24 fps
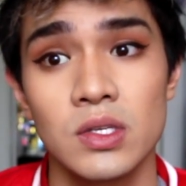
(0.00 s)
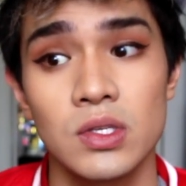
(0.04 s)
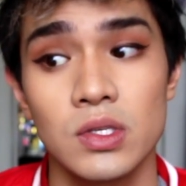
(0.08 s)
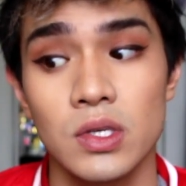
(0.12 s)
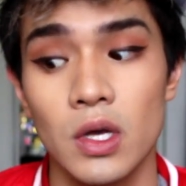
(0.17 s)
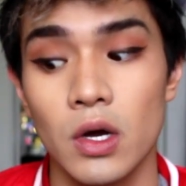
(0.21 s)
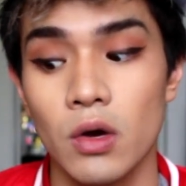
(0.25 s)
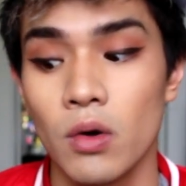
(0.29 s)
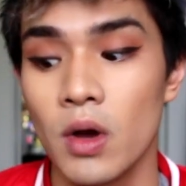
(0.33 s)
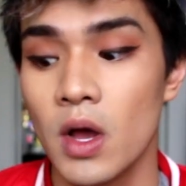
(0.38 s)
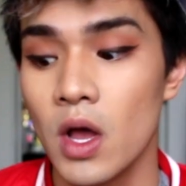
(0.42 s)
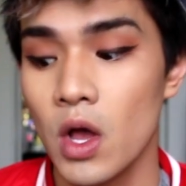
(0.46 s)

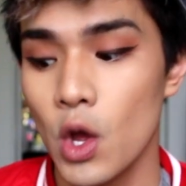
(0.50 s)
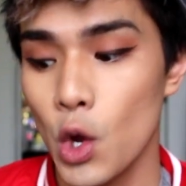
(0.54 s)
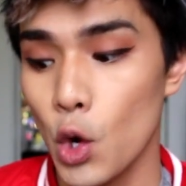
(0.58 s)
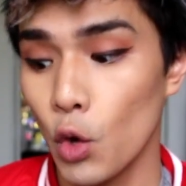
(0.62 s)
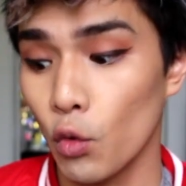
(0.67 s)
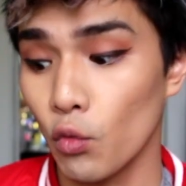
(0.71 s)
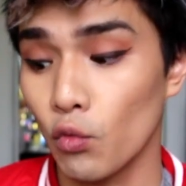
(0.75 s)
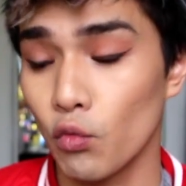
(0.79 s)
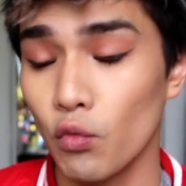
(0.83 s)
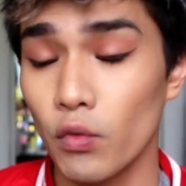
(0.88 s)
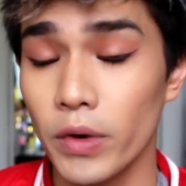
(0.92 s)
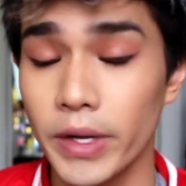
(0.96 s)
So
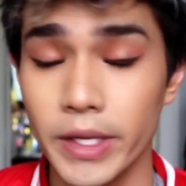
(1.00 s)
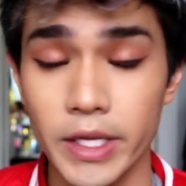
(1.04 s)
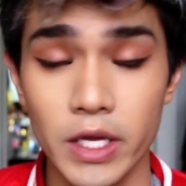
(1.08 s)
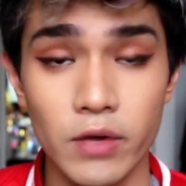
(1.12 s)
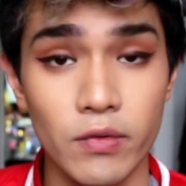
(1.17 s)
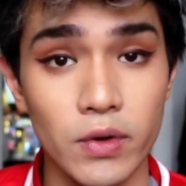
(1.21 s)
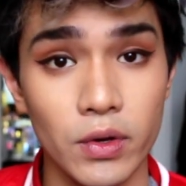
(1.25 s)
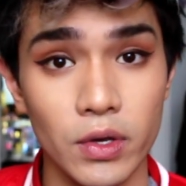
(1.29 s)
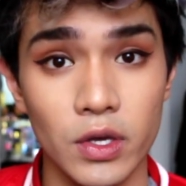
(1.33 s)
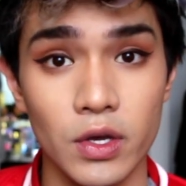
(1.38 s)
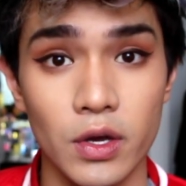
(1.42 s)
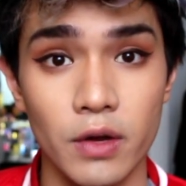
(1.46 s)
really,
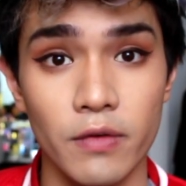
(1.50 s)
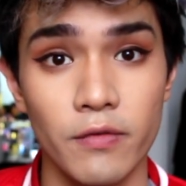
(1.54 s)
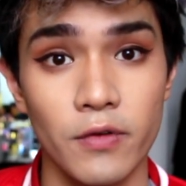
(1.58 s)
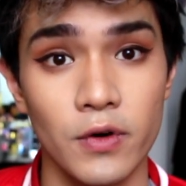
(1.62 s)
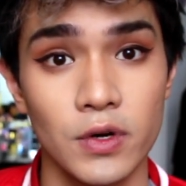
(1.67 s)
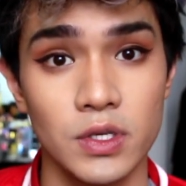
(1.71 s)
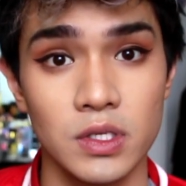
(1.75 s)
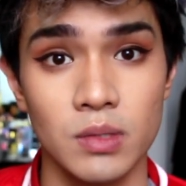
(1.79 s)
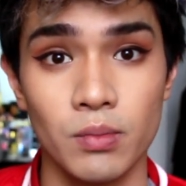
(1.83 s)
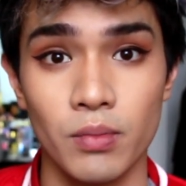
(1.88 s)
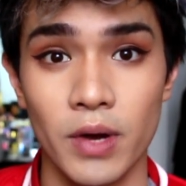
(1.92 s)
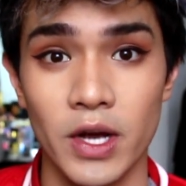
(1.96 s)
really good
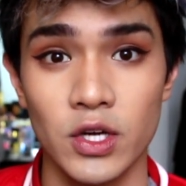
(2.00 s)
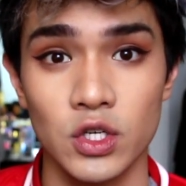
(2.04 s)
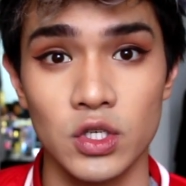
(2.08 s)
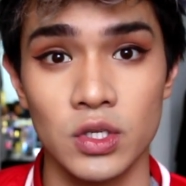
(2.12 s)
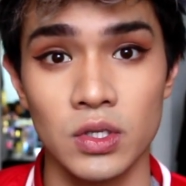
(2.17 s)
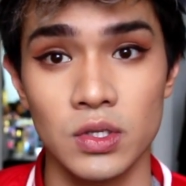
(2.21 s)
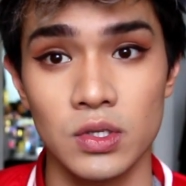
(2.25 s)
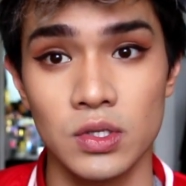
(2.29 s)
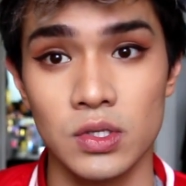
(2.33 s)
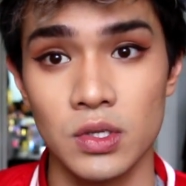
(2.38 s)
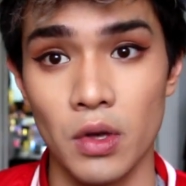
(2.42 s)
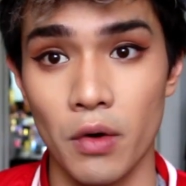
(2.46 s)
first
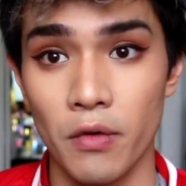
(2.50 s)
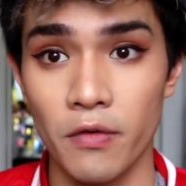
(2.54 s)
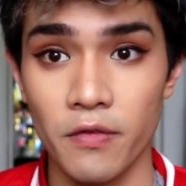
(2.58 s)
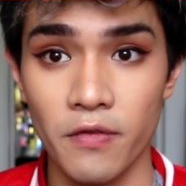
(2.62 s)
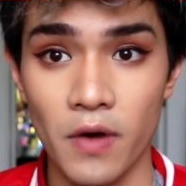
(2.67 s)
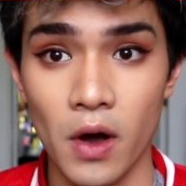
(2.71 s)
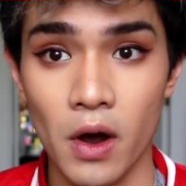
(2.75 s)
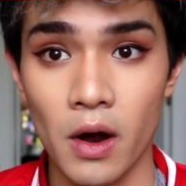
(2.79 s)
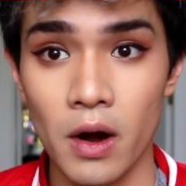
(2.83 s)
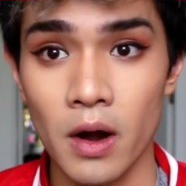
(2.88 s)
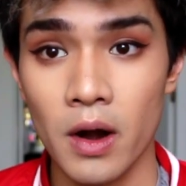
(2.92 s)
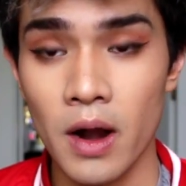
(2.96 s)
impressions so
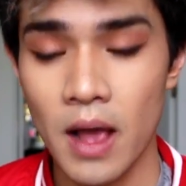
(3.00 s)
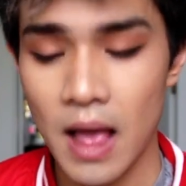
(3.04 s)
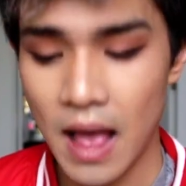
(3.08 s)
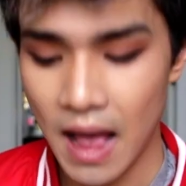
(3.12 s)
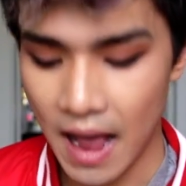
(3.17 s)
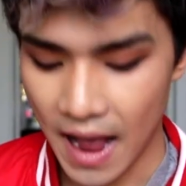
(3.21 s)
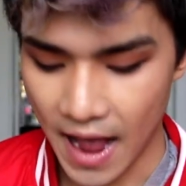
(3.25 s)
far.